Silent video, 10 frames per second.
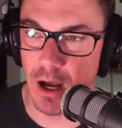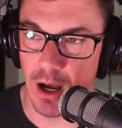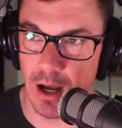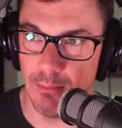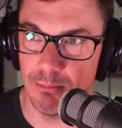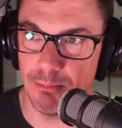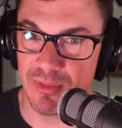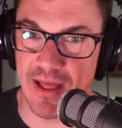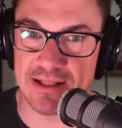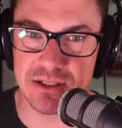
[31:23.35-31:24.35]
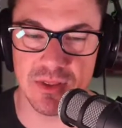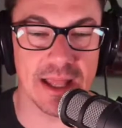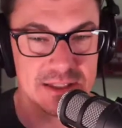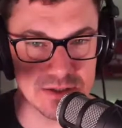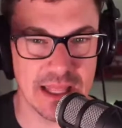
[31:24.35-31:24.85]
But that's
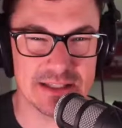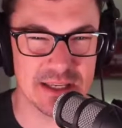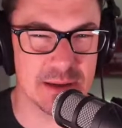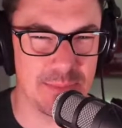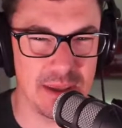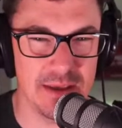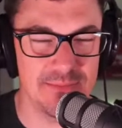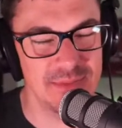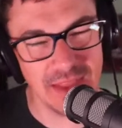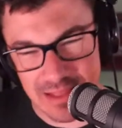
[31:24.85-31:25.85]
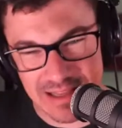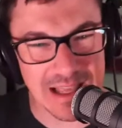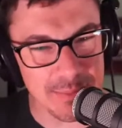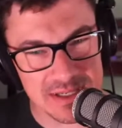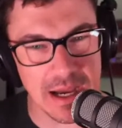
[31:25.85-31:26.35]
going to be, let
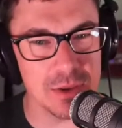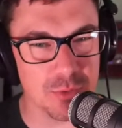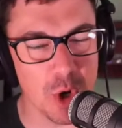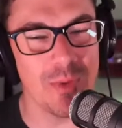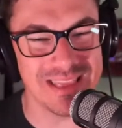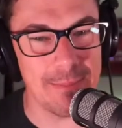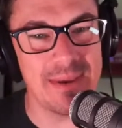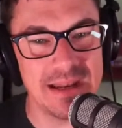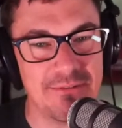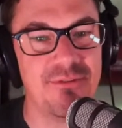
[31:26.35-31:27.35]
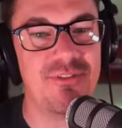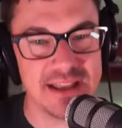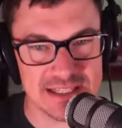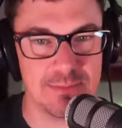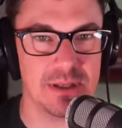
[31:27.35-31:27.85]
that be down the road. Let that be an
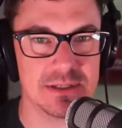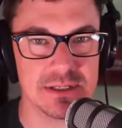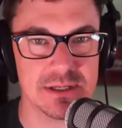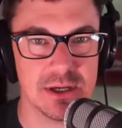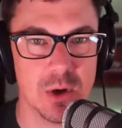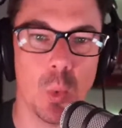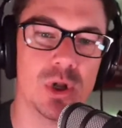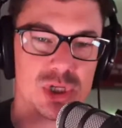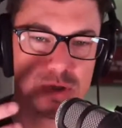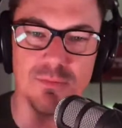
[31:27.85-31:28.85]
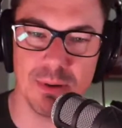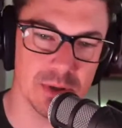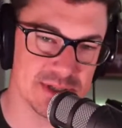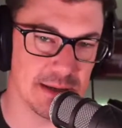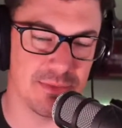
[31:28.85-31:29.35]
investment once you've
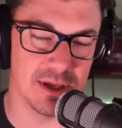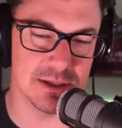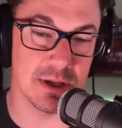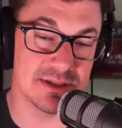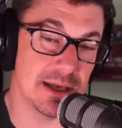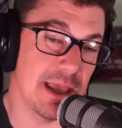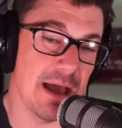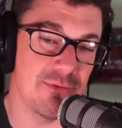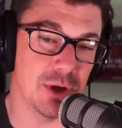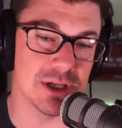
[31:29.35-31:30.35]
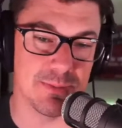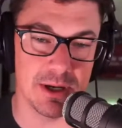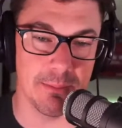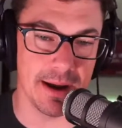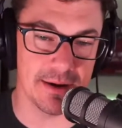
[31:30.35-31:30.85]
built something. So I'd say, yeah, if you're going to
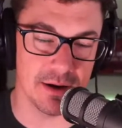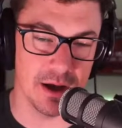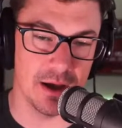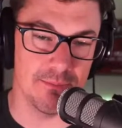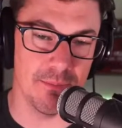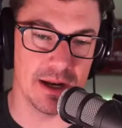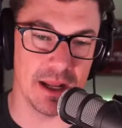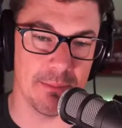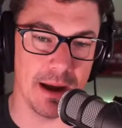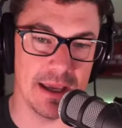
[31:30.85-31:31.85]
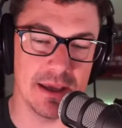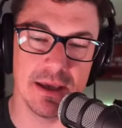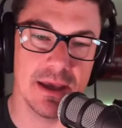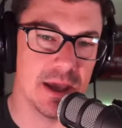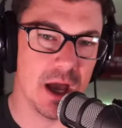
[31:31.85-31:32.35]
spend money on a mic,
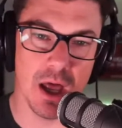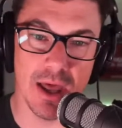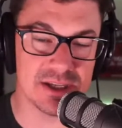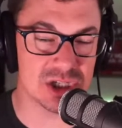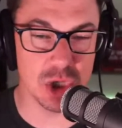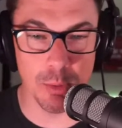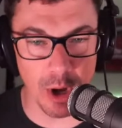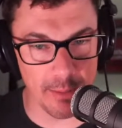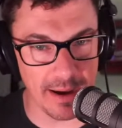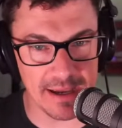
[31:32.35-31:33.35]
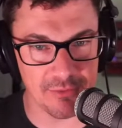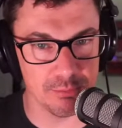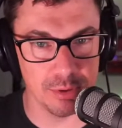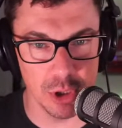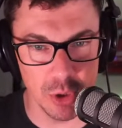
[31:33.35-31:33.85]
a nice snowball mic
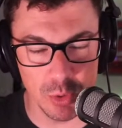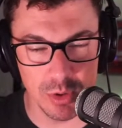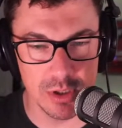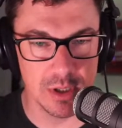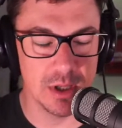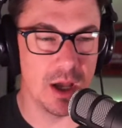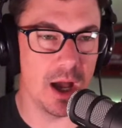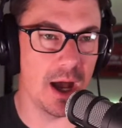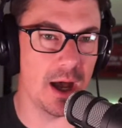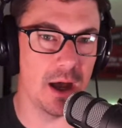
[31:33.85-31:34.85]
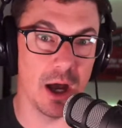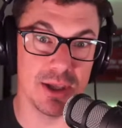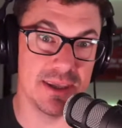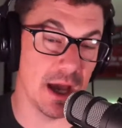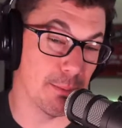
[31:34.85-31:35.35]
from Blue,
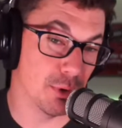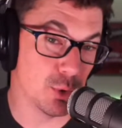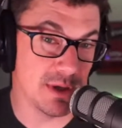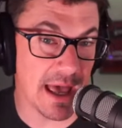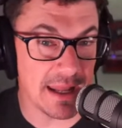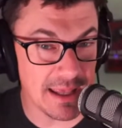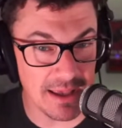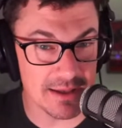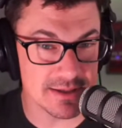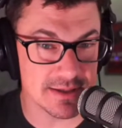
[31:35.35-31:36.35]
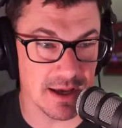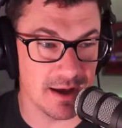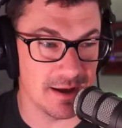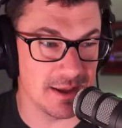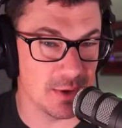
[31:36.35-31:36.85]
a Blue Yeti is,
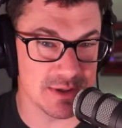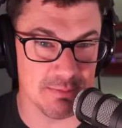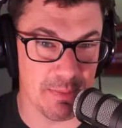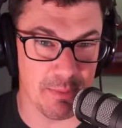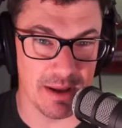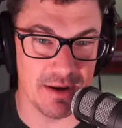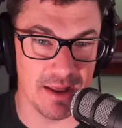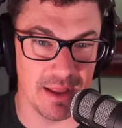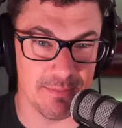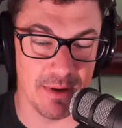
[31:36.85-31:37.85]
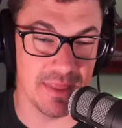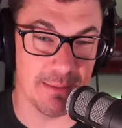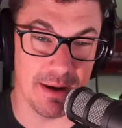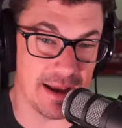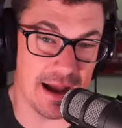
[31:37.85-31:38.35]
some people might not like
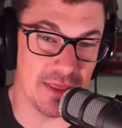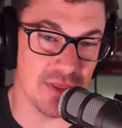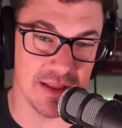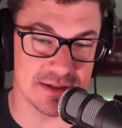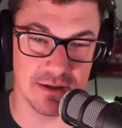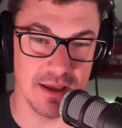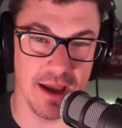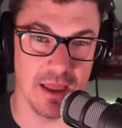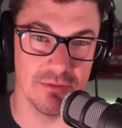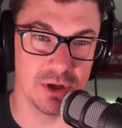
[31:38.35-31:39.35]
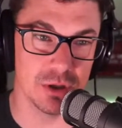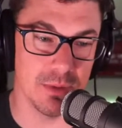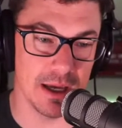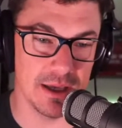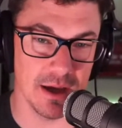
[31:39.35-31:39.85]
that mic. I think that's a hell of a good
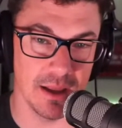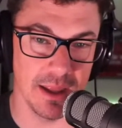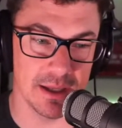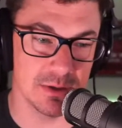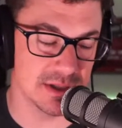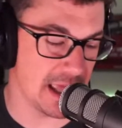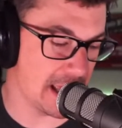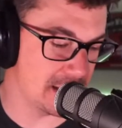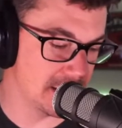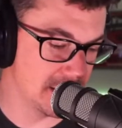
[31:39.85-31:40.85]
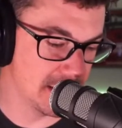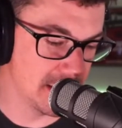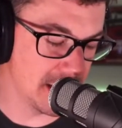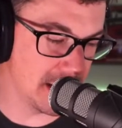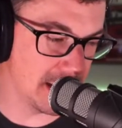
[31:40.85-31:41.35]
mic. I like using that
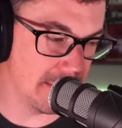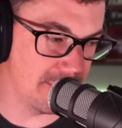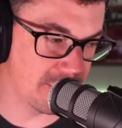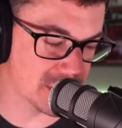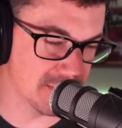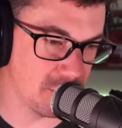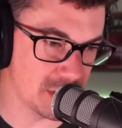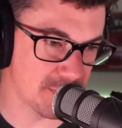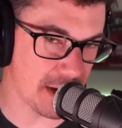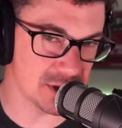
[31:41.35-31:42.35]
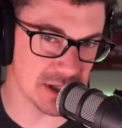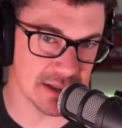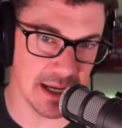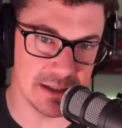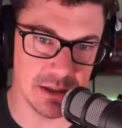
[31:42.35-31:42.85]
for some voice projects
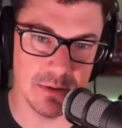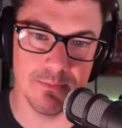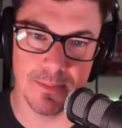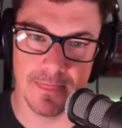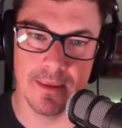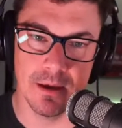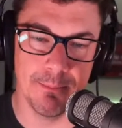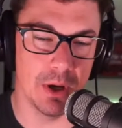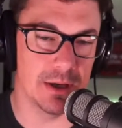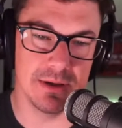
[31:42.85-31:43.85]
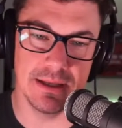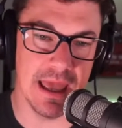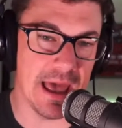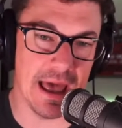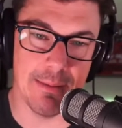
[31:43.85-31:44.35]
that I do. But
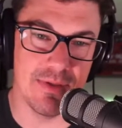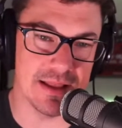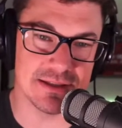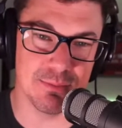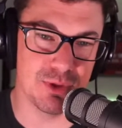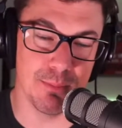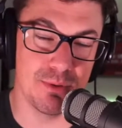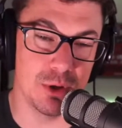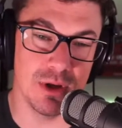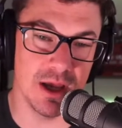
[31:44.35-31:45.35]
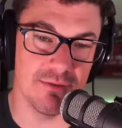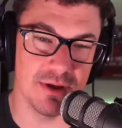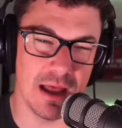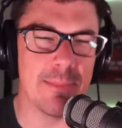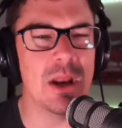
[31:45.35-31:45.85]
yeah, I mean, that's the beauty of
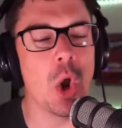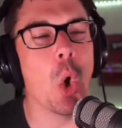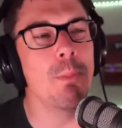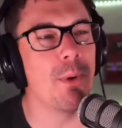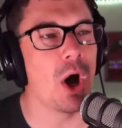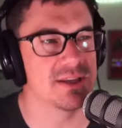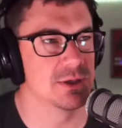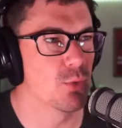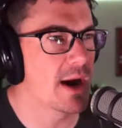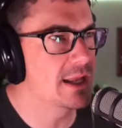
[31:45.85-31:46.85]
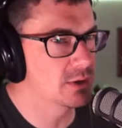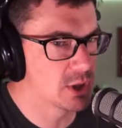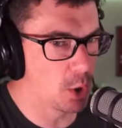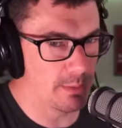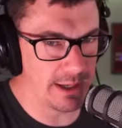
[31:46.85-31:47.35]
it. I mean, an old boss in radio
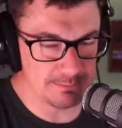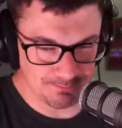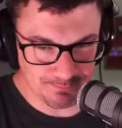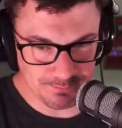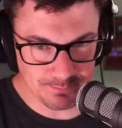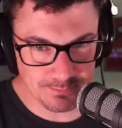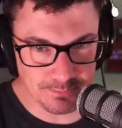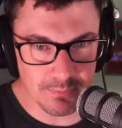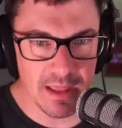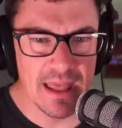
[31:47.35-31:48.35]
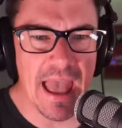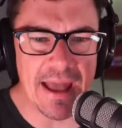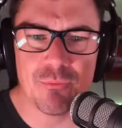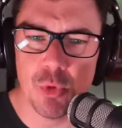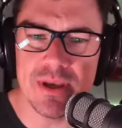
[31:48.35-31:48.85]
told me
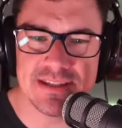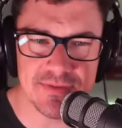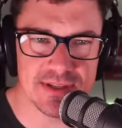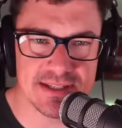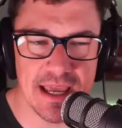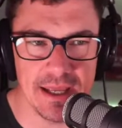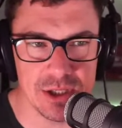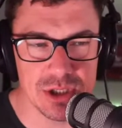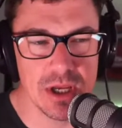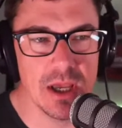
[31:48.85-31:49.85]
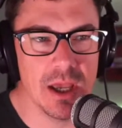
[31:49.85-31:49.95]
and really set the stage.